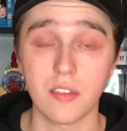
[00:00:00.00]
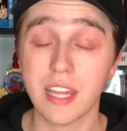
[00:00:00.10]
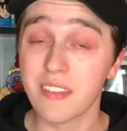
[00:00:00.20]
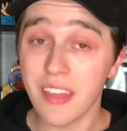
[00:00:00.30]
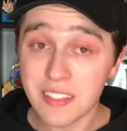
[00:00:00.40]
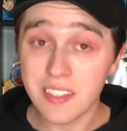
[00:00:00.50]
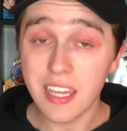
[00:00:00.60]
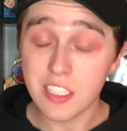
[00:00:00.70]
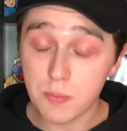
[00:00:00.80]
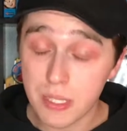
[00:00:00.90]
That, that
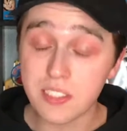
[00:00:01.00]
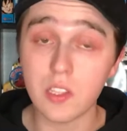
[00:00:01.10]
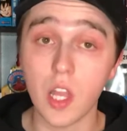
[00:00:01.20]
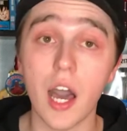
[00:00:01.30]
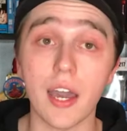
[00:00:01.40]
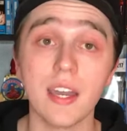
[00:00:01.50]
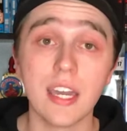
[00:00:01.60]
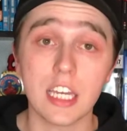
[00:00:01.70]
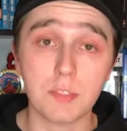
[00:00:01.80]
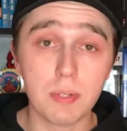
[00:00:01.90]
t- speaks a lot,
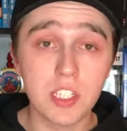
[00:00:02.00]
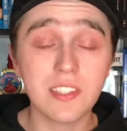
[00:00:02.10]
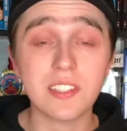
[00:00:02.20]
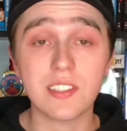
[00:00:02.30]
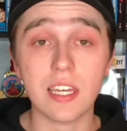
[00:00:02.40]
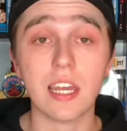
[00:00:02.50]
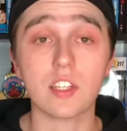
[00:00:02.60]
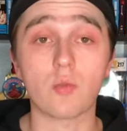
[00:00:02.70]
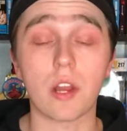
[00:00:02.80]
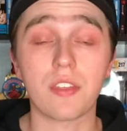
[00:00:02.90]
especially in this day and
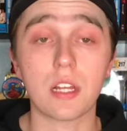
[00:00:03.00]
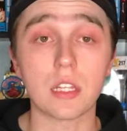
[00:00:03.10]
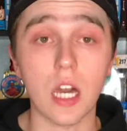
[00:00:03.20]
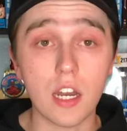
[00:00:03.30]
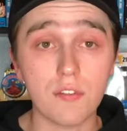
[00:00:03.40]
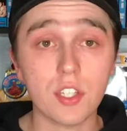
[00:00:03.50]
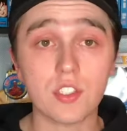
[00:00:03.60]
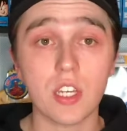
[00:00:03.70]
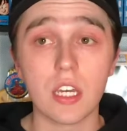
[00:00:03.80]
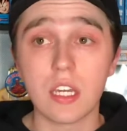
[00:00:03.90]
age where I think a lot of
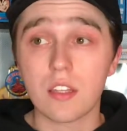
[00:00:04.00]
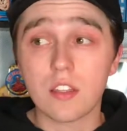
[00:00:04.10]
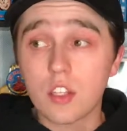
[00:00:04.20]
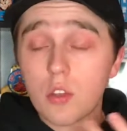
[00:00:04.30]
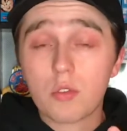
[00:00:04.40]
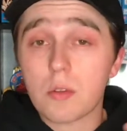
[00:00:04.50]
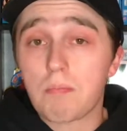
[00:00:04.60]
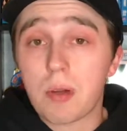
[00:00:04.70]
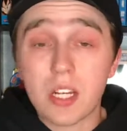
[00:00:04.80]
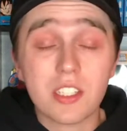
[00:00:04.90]
us, you know, there's a
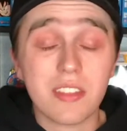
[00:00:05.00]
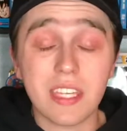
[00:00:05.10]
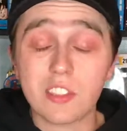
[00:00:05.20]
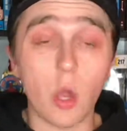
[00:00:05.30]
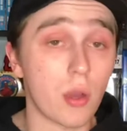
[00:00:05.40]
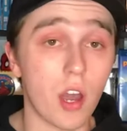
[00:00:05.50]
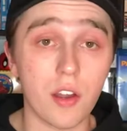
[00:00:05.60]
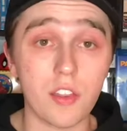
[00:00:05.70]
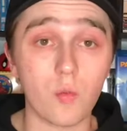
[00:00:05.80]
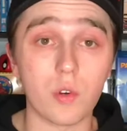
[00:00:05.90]
bunch of things going
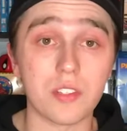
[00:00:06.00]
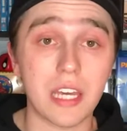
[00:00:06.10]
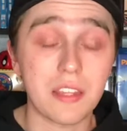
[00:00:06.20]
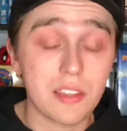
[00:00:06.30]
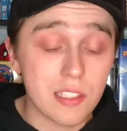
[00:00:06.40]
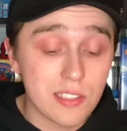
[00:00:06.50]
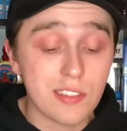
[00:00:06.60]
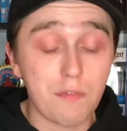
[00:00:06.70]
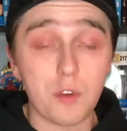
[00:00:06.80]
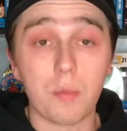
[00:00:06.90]
on in the world, and I think this is
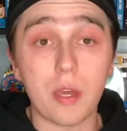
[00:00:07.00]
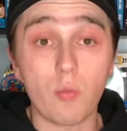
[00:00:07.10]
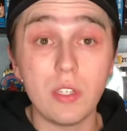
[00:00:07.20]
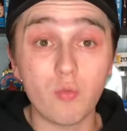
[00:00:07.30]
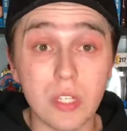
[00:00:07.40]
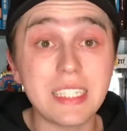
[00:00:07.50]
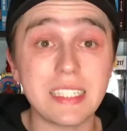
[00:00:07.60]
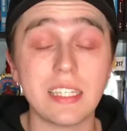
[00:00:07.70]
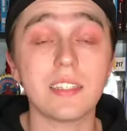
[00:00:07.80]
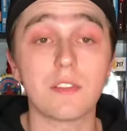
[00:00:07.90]
the film that we really
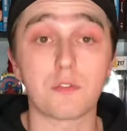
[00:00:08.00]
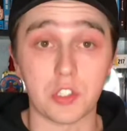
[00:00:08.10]
needed for